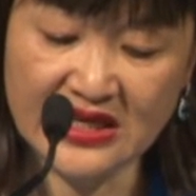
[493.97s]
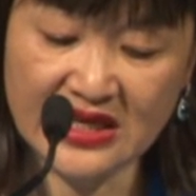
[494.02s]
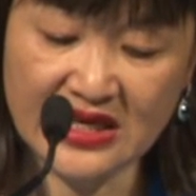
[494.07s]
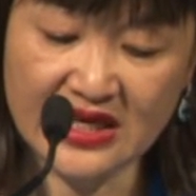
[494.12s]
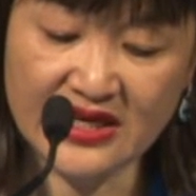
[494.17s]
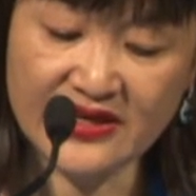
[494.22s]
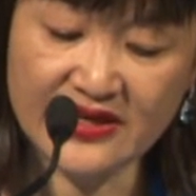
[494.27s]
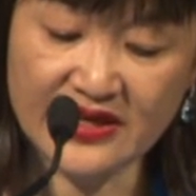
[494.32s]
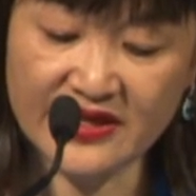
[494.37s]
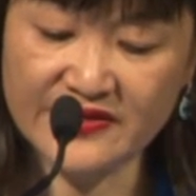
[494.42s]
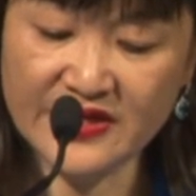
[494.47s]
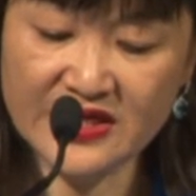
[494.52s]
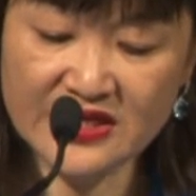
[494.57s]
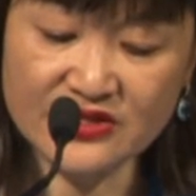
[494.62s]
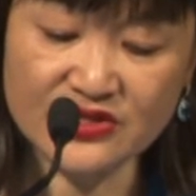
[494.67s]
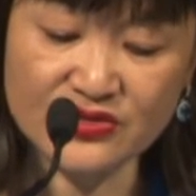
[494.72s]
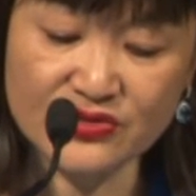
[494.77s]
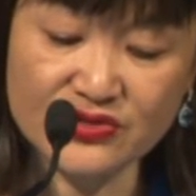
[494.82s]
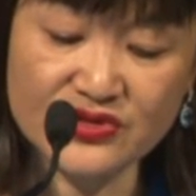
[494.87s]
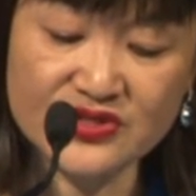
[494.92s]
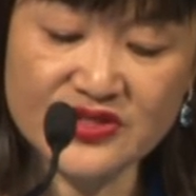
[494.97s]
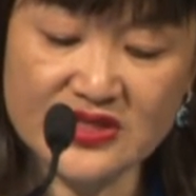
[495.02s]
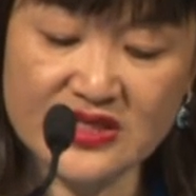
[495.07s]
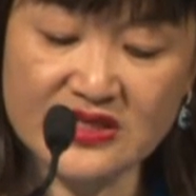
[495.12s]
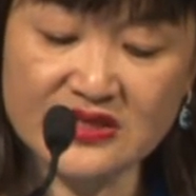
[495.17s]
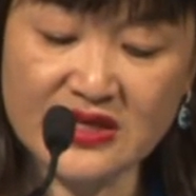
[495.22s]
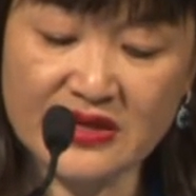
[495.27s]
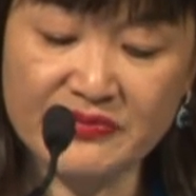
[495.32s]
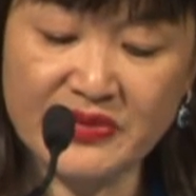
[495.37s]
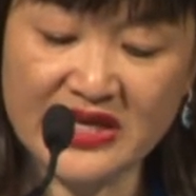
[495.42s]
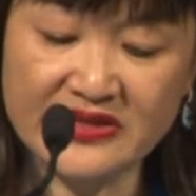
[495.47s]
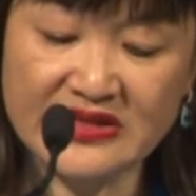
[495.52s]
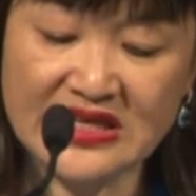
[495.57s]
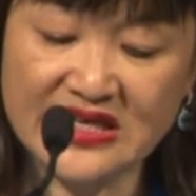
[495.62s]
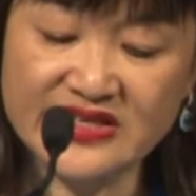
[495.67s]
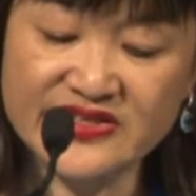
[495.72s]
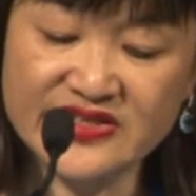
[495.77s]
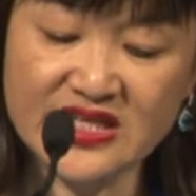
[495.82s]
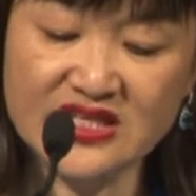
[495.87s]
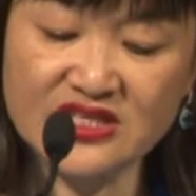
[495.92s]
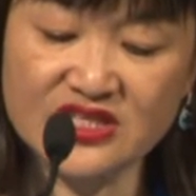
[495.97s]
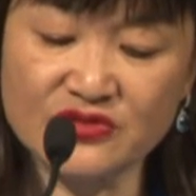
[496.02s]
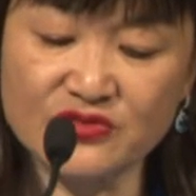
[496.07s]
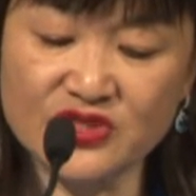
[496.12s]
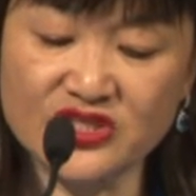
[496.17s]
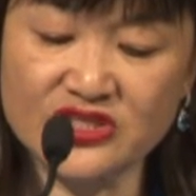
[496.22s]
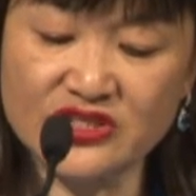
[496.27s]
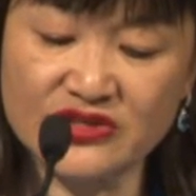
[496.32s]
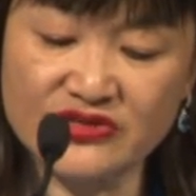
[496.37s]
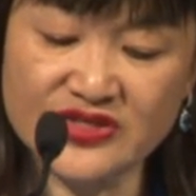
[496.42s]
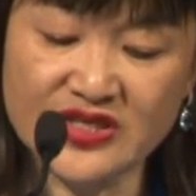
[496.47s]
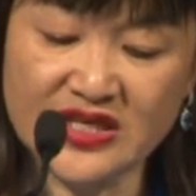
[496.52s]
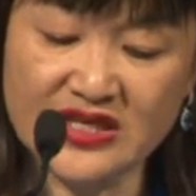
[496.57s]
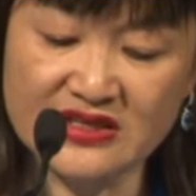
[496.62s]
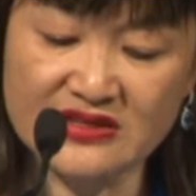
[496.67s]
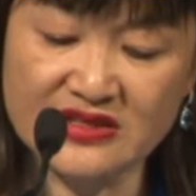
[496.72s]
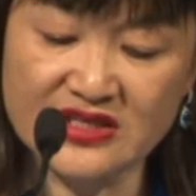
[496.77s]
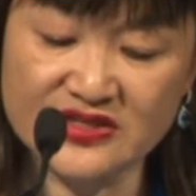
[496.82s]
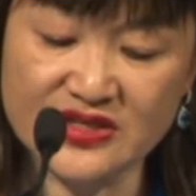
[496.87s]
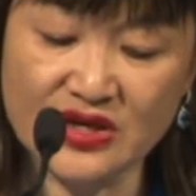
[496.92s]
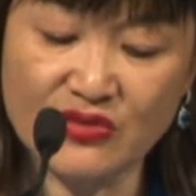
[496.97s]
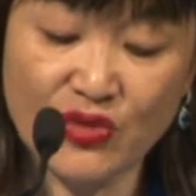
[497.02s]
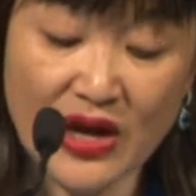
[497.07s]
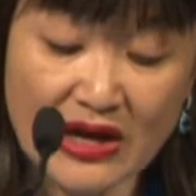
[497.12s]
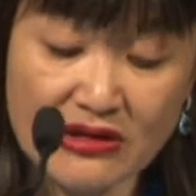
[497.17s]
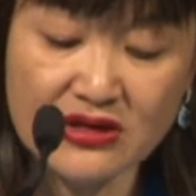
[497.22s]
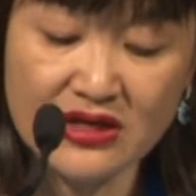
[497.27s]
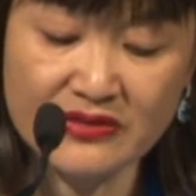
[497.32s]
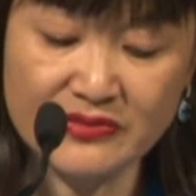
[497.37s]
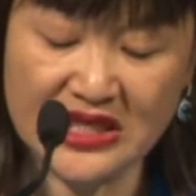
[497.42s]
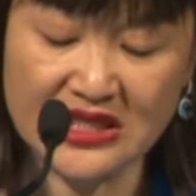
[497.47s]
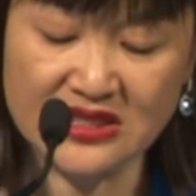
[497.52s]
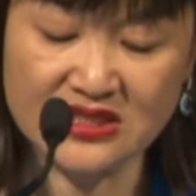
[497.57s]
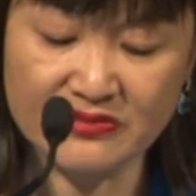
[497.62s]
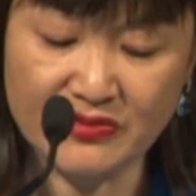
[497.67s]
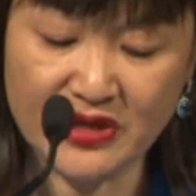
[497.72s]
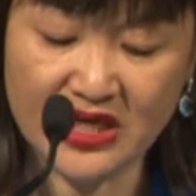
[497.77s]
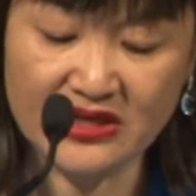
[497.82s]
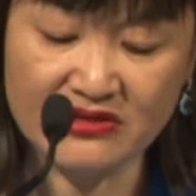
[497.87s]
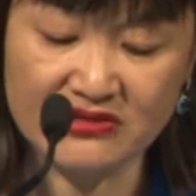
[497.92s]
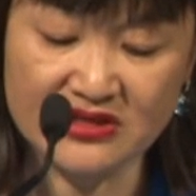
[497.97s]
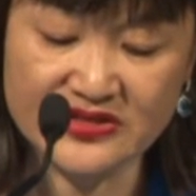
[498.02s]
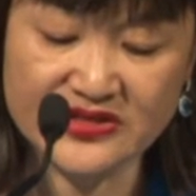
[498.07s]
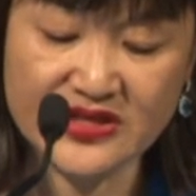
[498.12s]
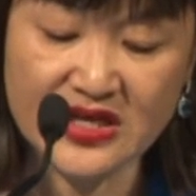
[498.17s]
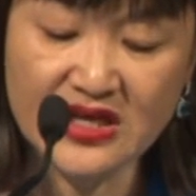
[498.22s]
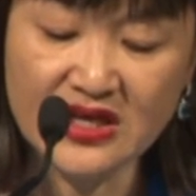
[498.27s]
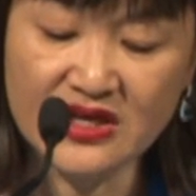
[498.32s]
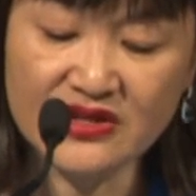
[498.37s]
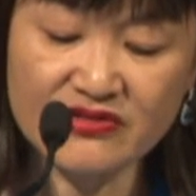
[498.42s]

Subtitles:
And then it talks about the extent to which New Zealanders are welcoming to migrants.